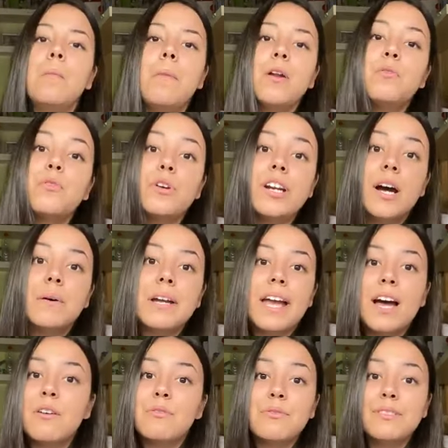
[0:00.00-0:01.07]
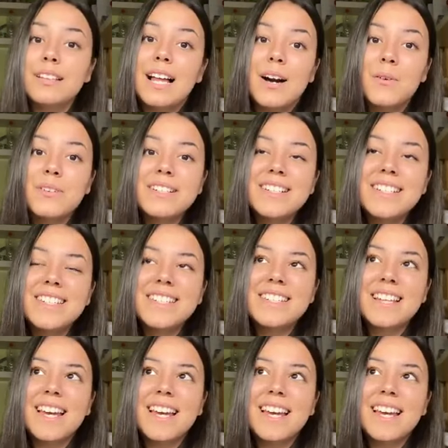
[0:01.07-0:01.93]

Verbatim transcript: but for now I have flowers,